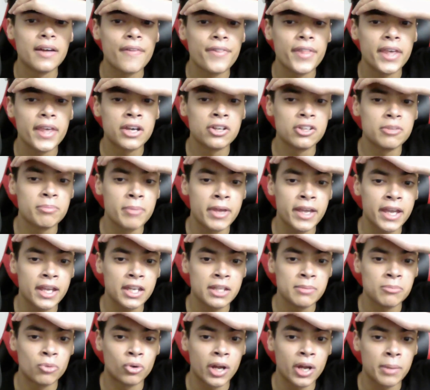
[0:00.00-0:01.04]
they couldn't make
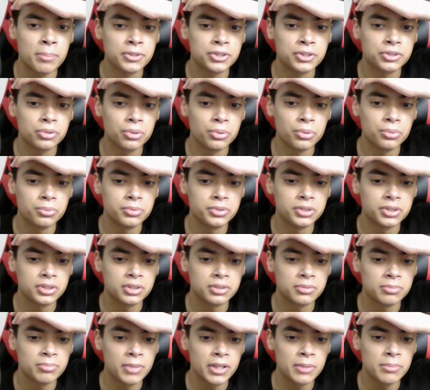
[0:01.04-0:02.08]
any more
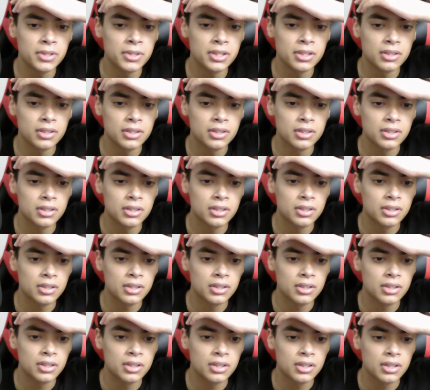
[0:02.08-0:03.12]
episodes. Maybe
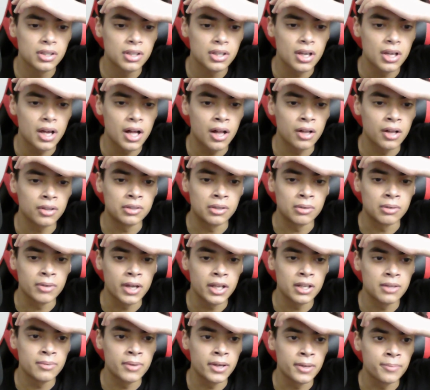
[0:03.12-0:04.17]
I don't know.
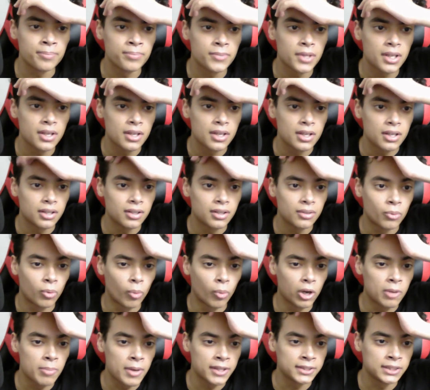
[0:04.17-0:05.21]
Anyway, we're
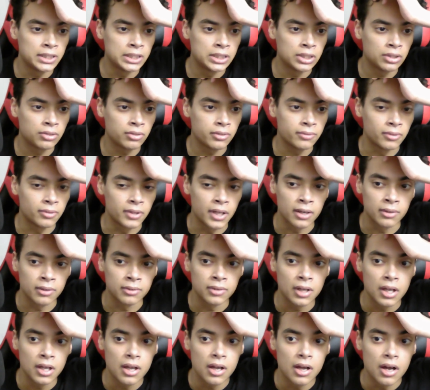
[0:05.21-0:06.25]
worried about season three for now.
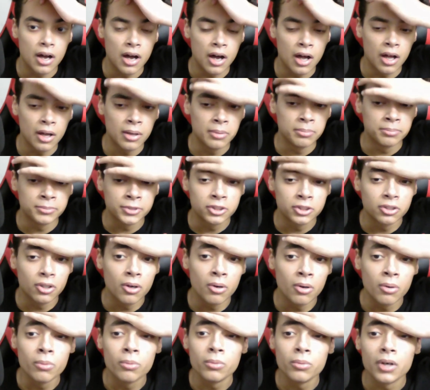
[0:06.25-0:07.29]
Um,
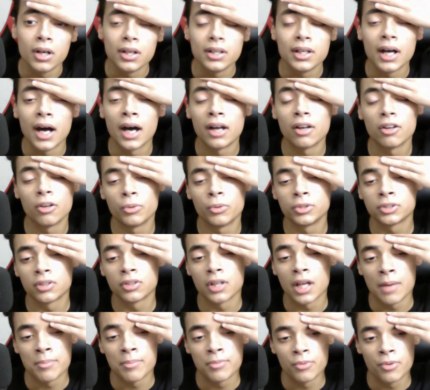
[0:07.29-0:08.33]
so I don't know what's
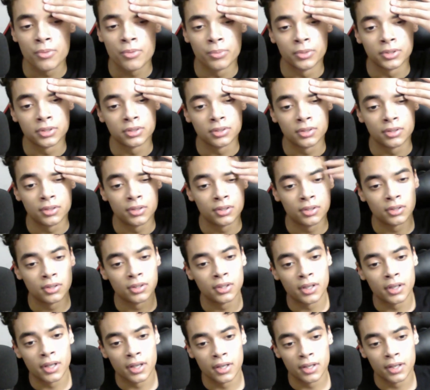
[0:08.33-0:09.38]
gonna happen with
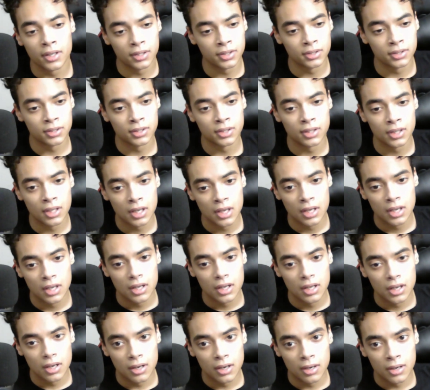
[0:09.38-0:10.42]
Whistler, and
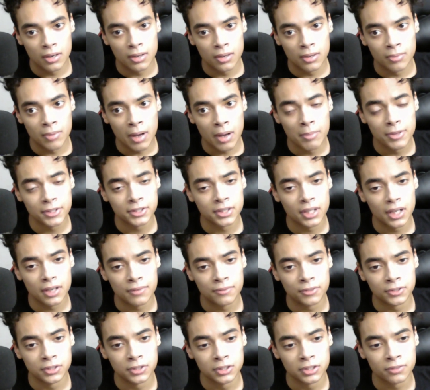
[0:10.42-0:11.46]
um, I'm excited
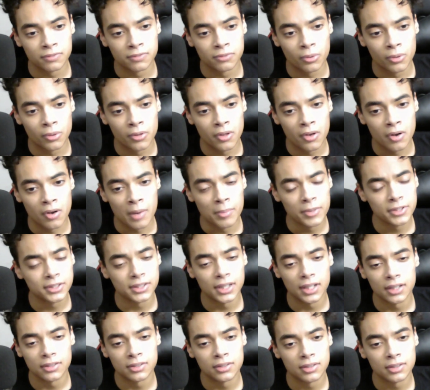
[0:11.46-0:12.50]
for season four though. I'm
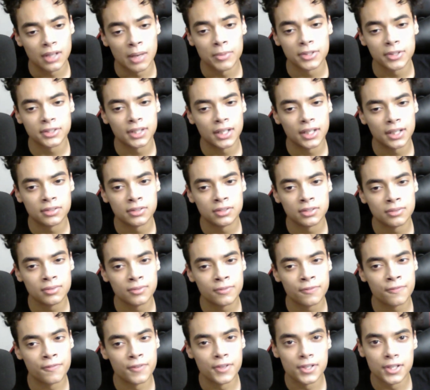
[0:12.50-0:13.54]
excited to I'm excited
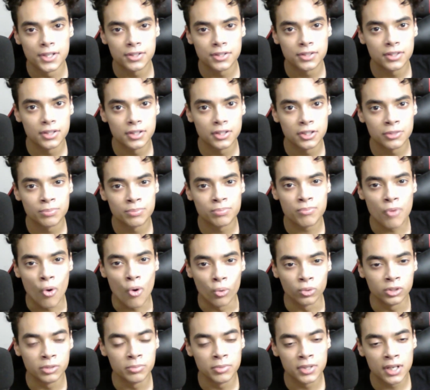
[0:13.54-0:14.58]
to finish this,
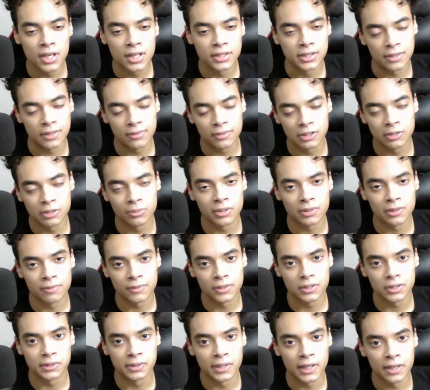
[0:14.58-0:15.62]
only because I really want to
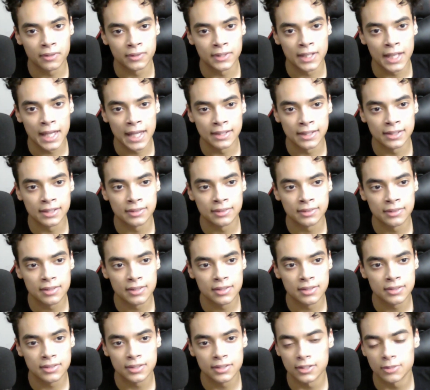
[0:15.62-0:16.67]
figure out the ending to
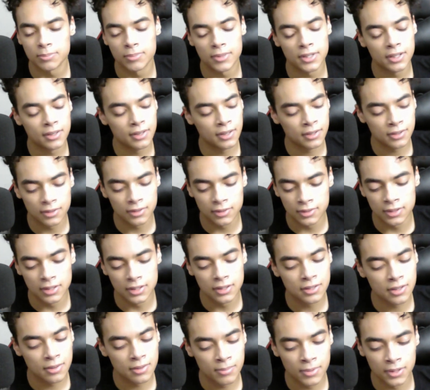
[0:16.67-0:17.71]
this. This has been a, a good
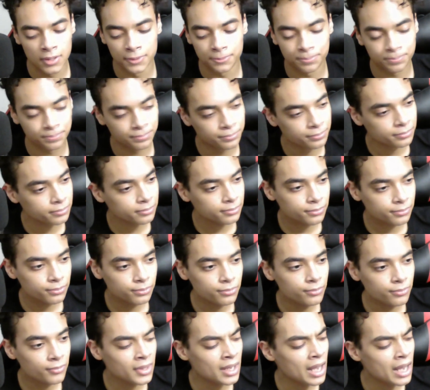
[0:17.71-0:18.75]
season, but
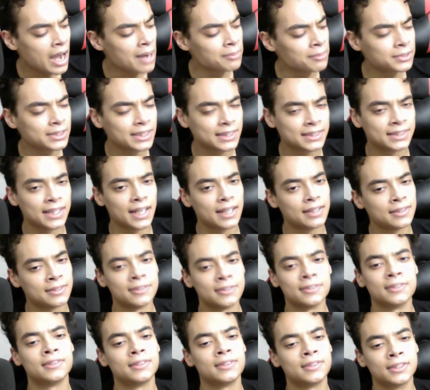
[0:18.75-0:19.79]
I'm just excited
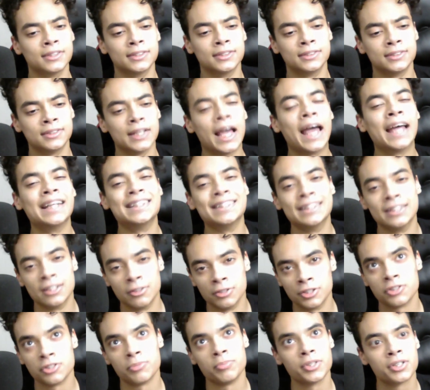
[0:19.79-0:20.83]
to to to end it
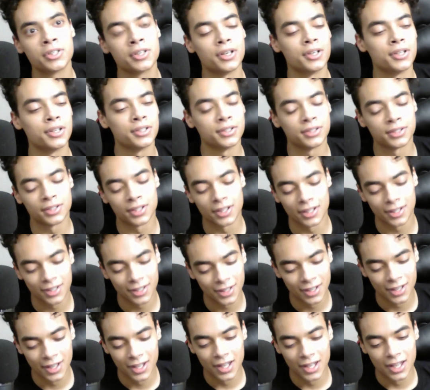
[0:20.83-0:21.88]
just because
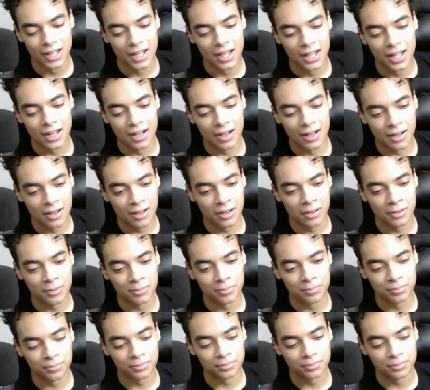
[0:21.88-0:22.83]
um